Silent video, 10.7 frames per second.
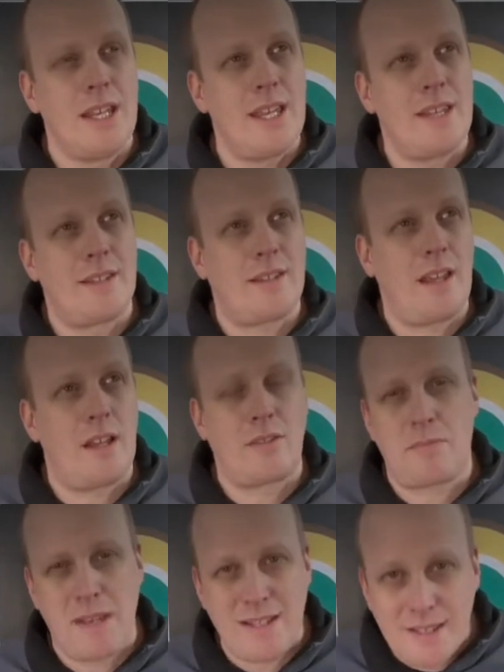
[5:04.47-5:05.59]
is
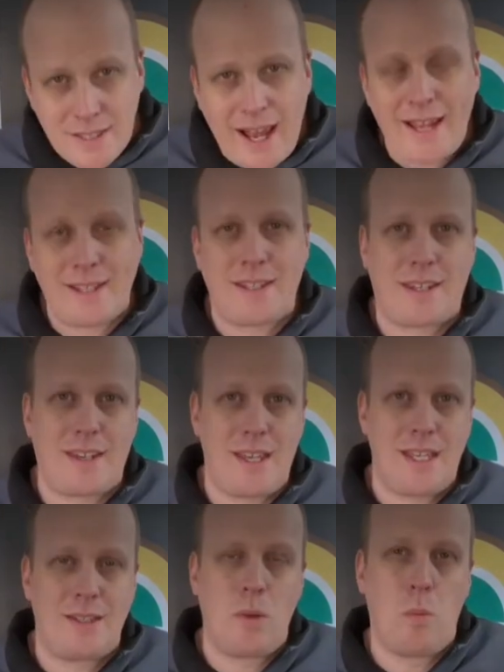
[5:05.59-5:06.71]
just means tank
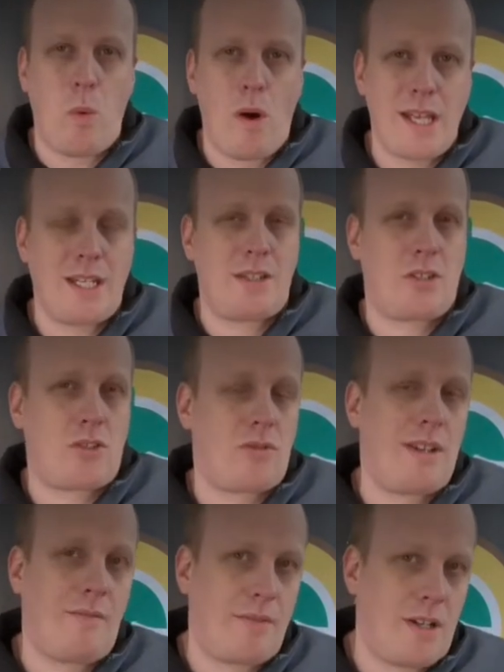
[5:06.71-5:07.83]
in the wine
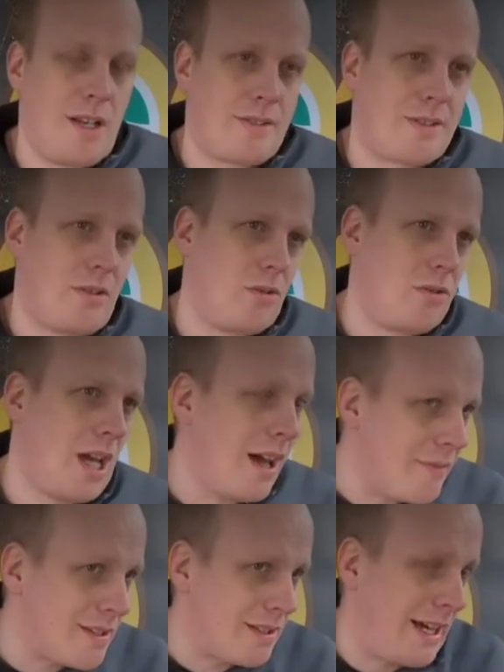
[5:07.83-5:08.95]
industry in France. So you
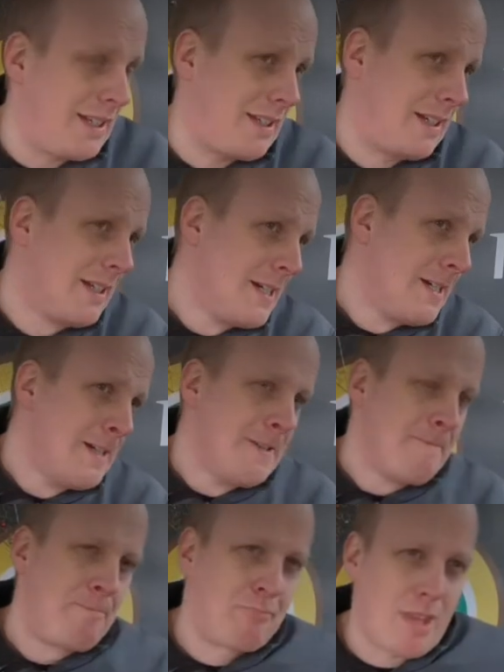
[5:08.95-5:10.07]
have a tank,
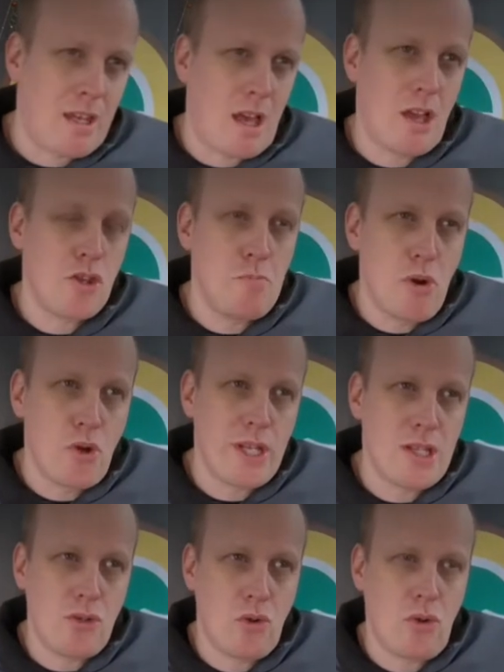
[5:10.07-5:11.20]
you put
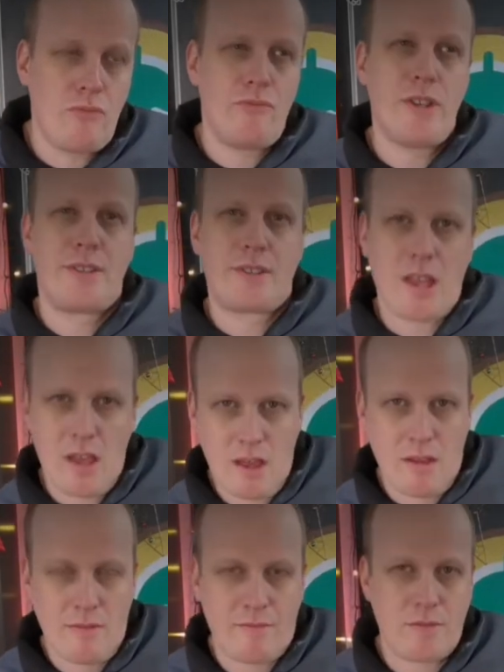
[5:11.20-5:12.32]
in your
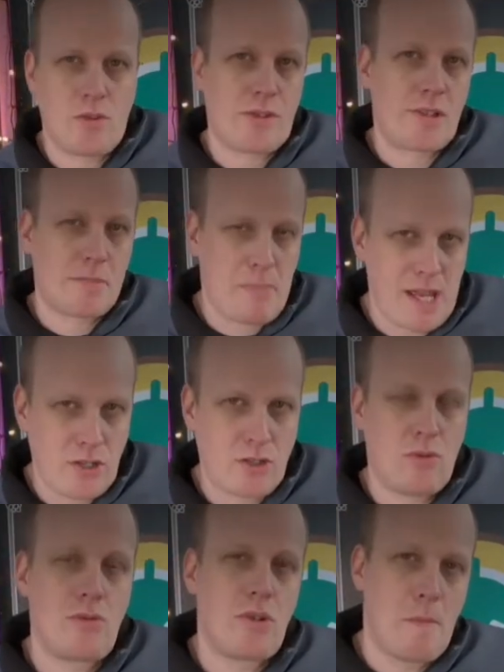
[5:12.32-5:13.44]
reserve, your
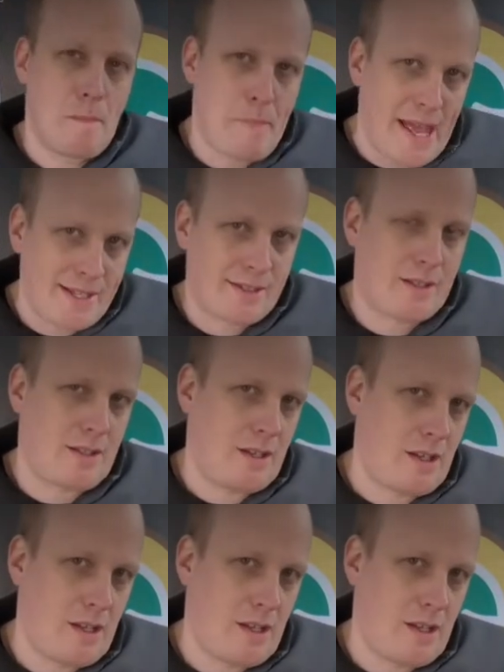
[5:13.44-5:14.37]
special, your best